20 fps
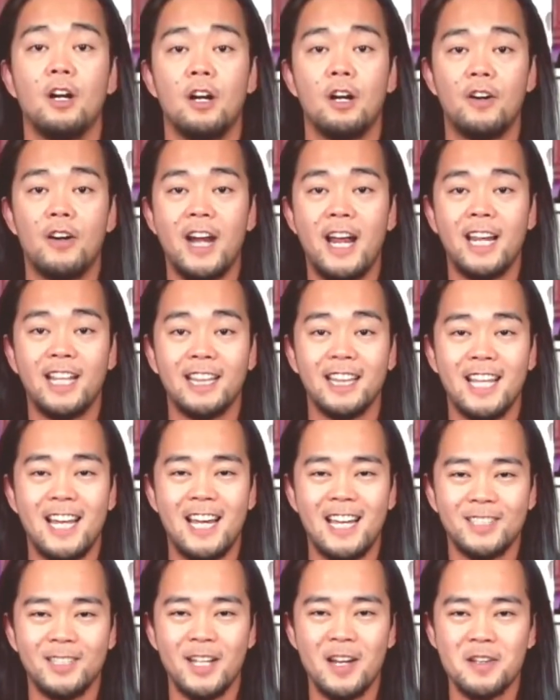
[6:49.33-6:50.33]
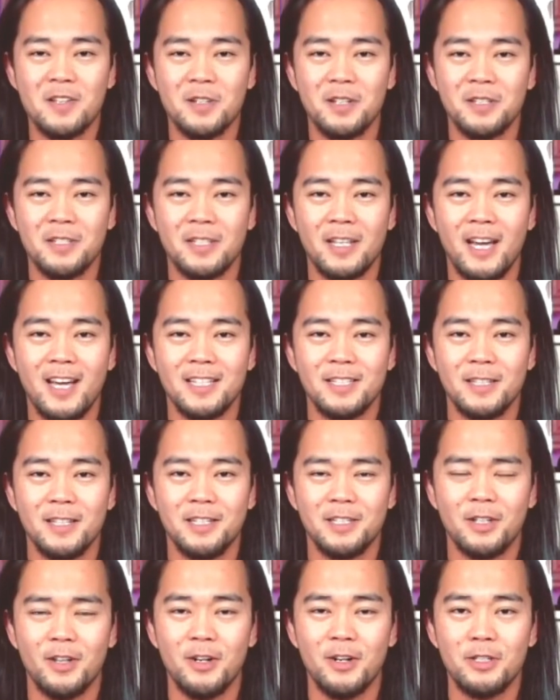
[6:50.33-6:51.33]
All right, last exercise
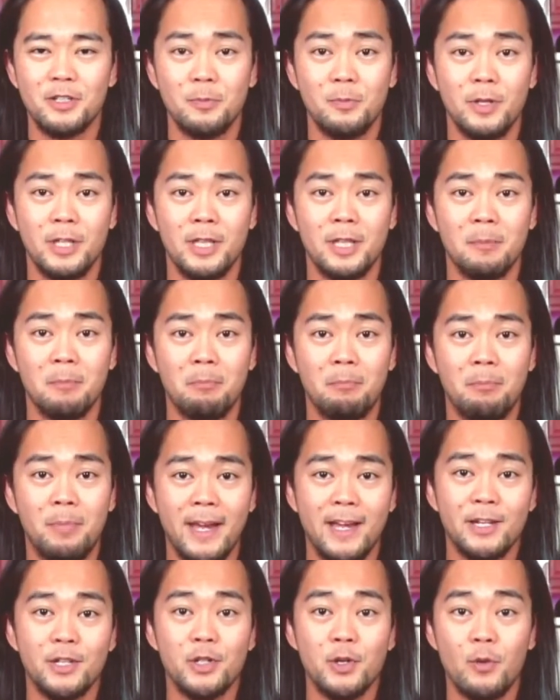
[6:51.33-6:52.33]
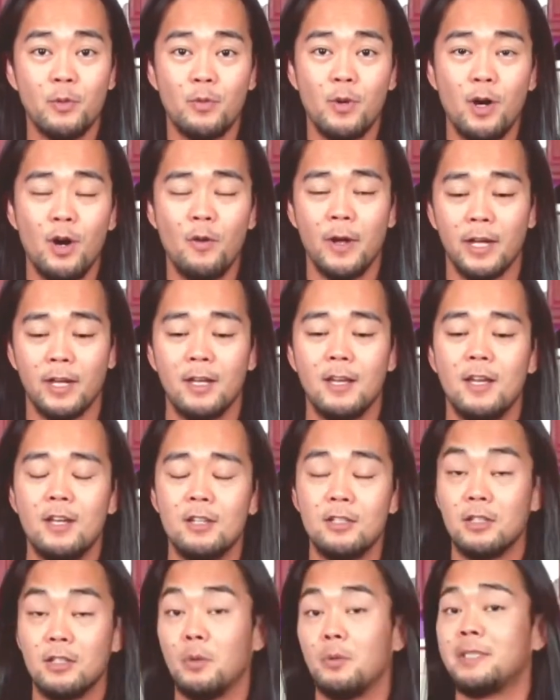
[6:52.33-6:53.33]
is going to be the bent rowing.
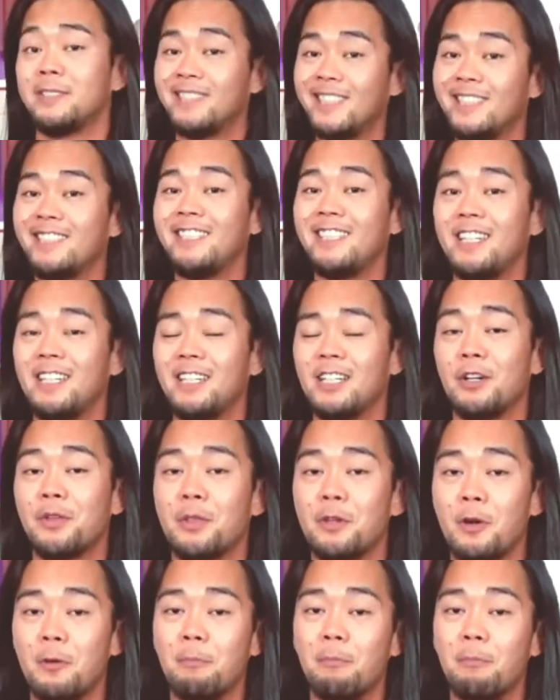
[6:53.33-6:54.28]
So we still need our throw